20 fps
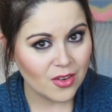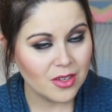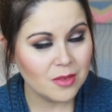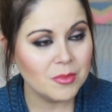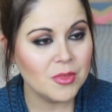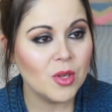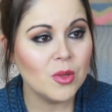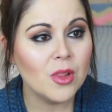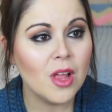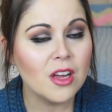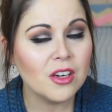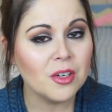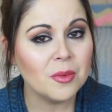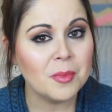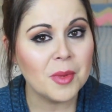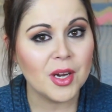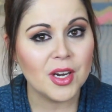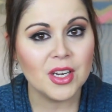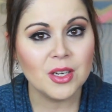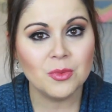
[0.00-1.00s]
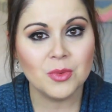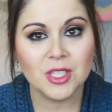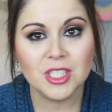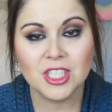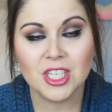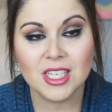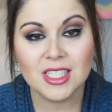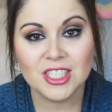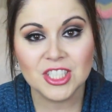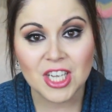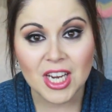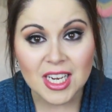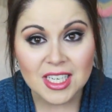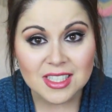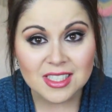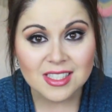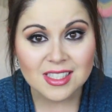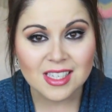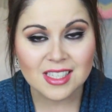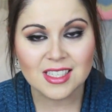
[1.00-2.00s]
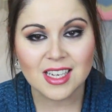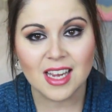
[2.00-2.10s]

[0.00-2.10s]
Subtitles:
I'm no longer married, which changes the